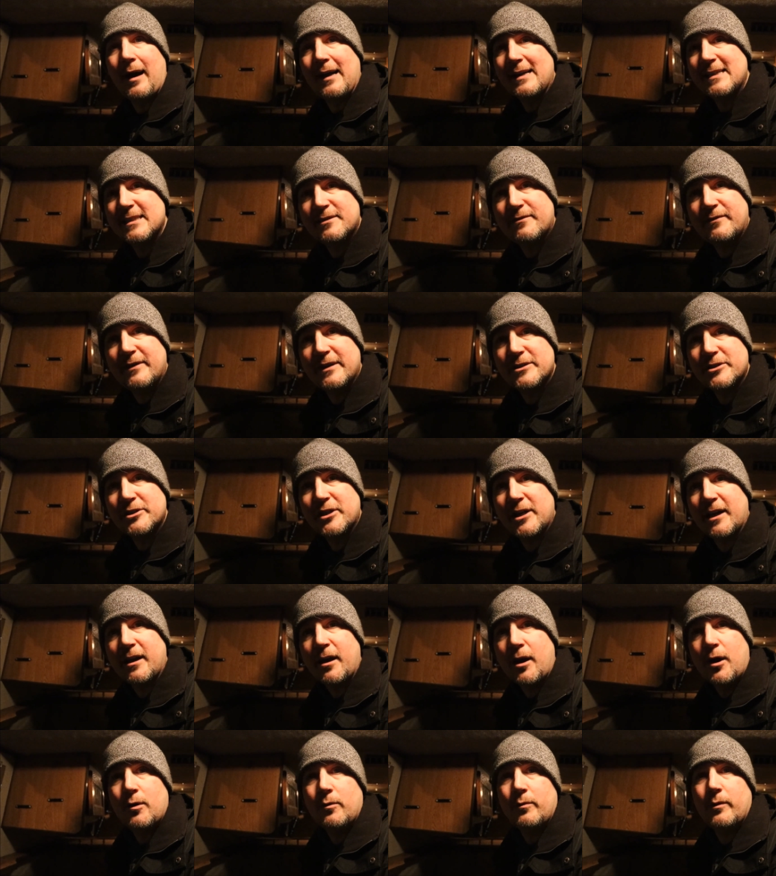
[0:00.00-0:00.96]
ice
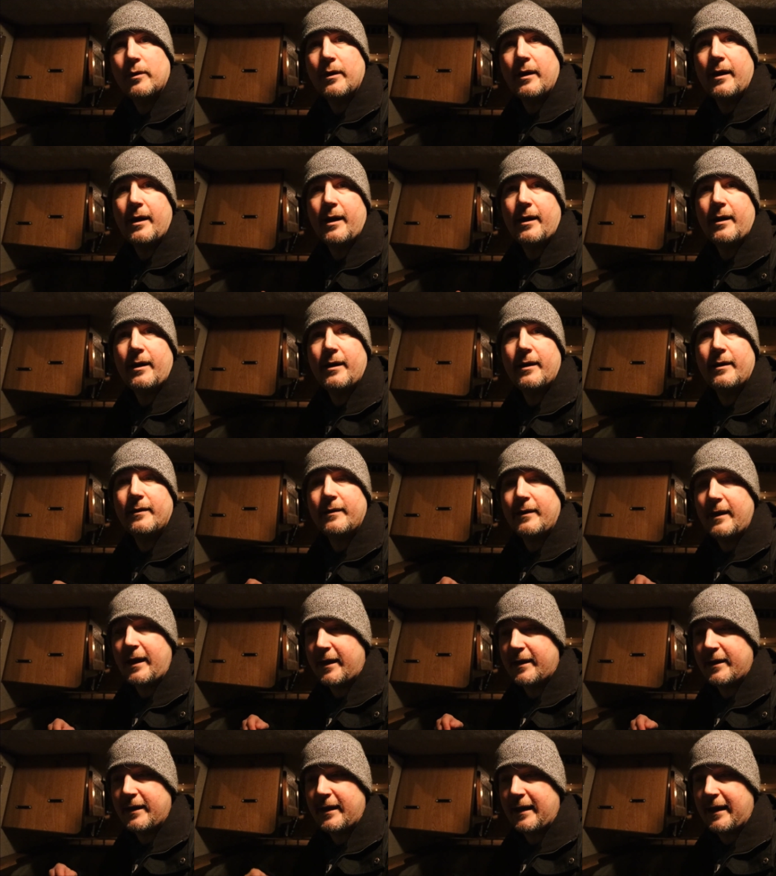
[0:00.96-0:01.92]
fishing,
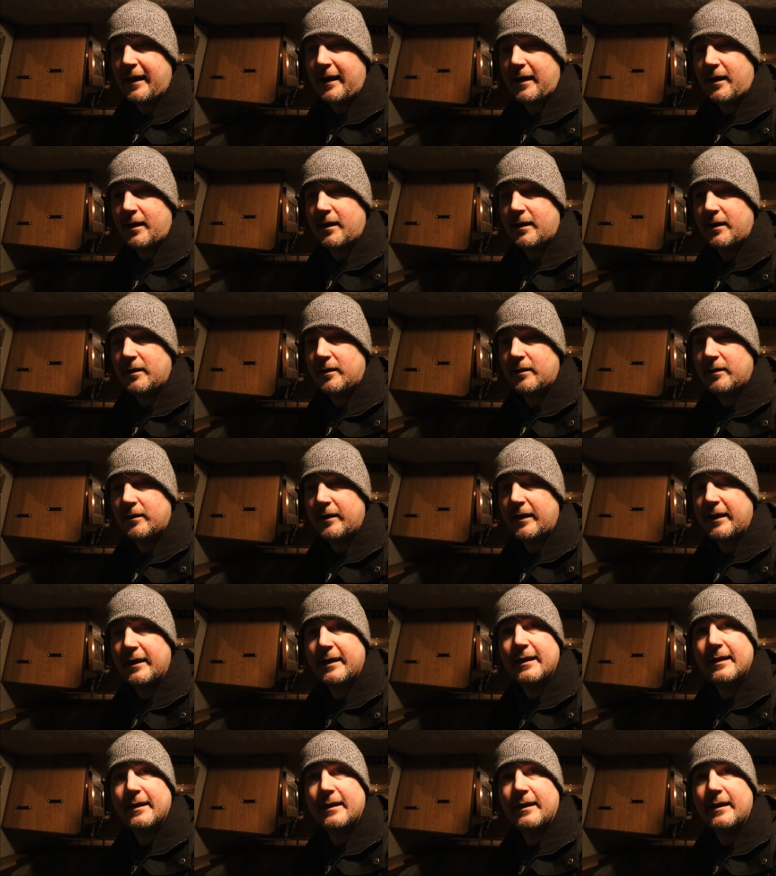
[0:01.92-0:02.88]
and
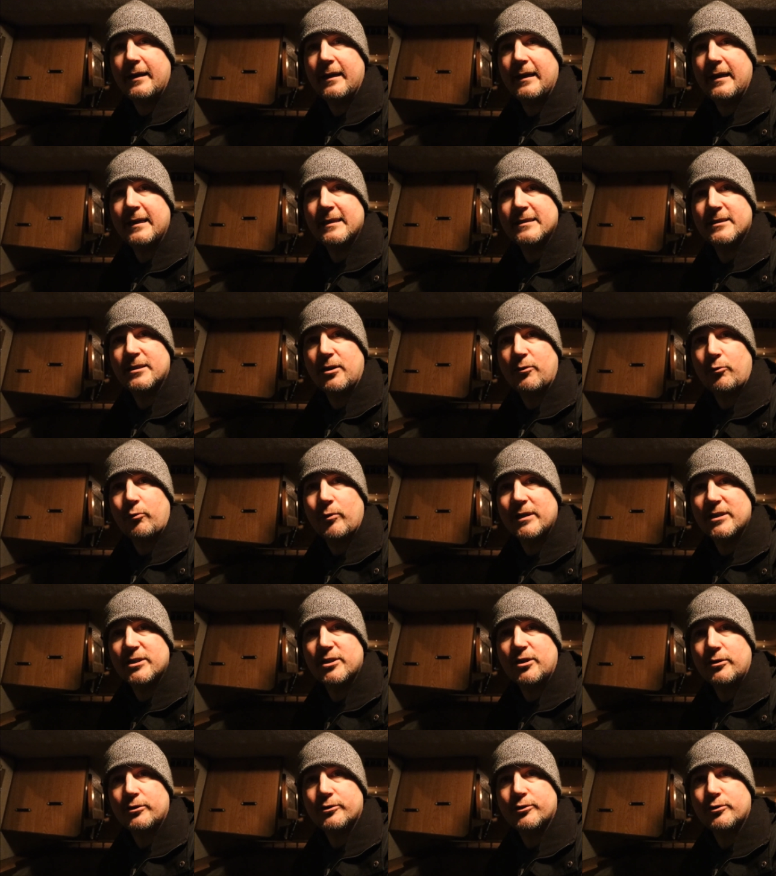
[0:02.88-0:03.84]
in his
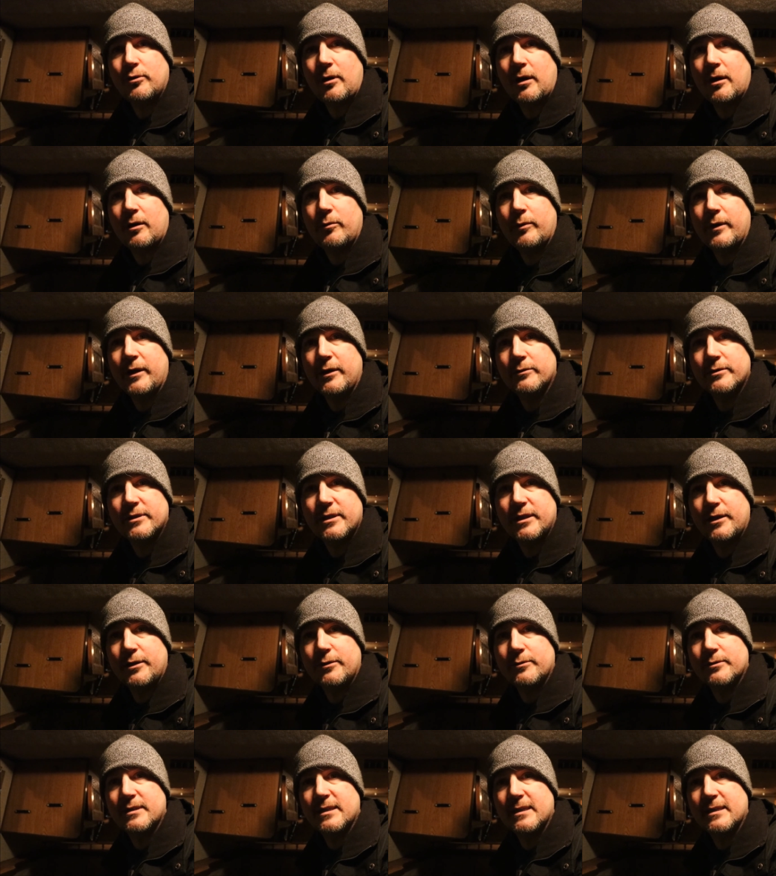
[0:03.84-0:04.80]
original truck we used to
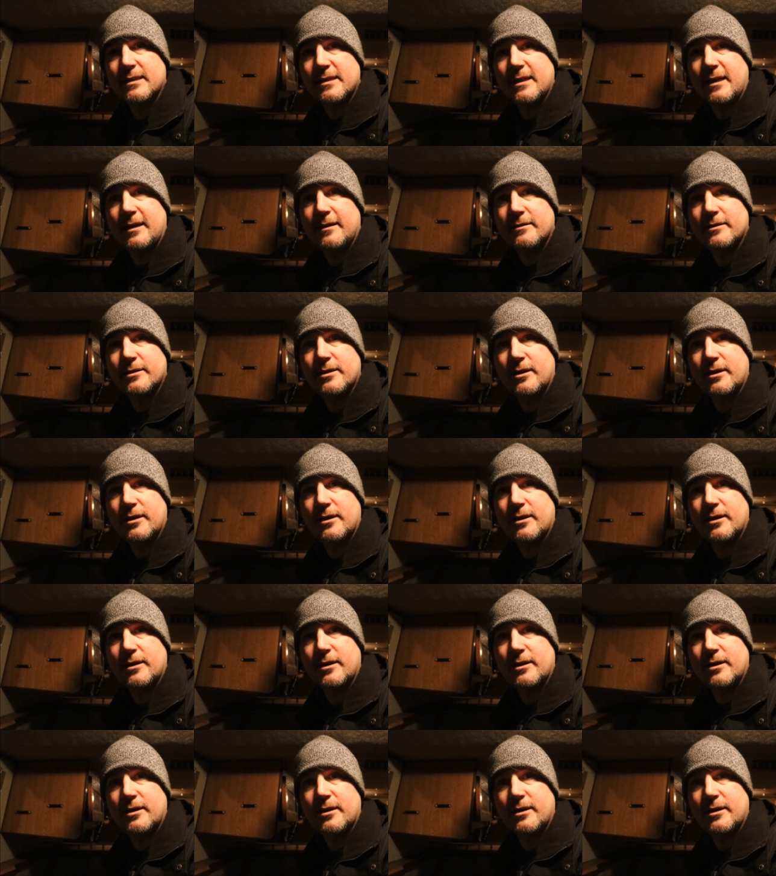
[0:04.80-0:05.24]
use this in.